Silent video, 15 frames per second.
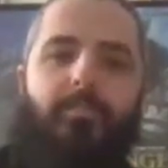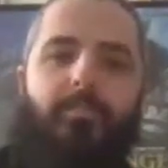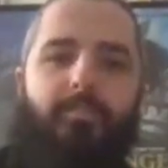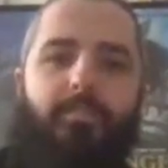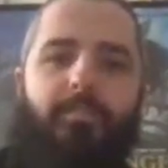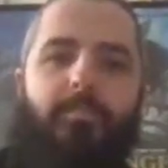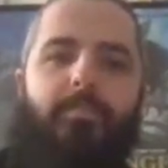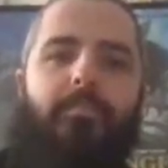
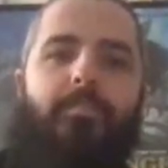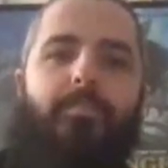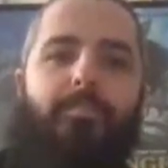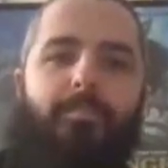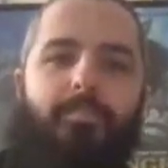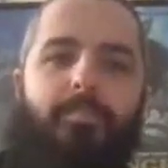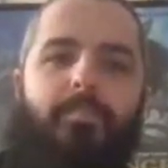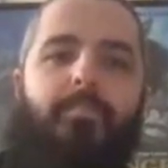
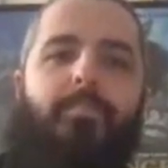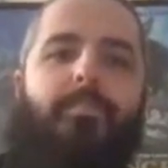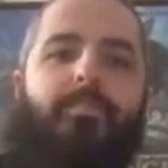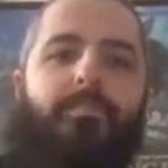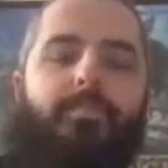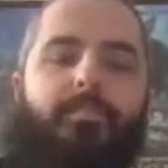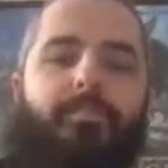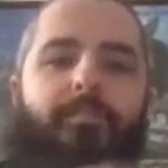
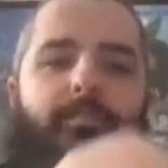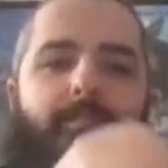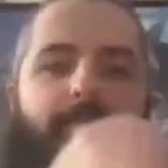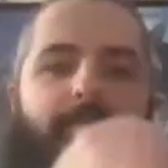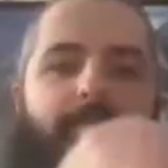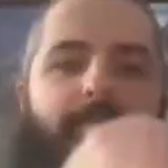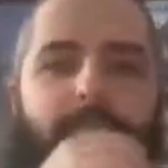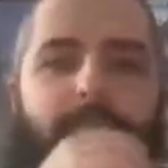
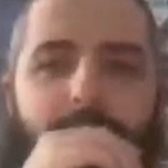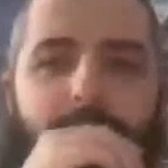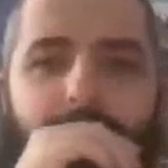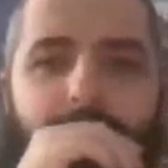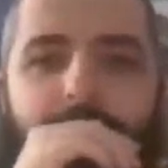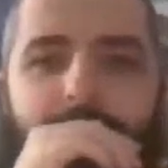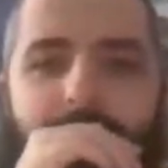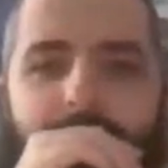
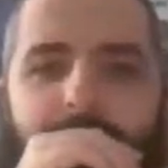No words are spoken by the person on screen.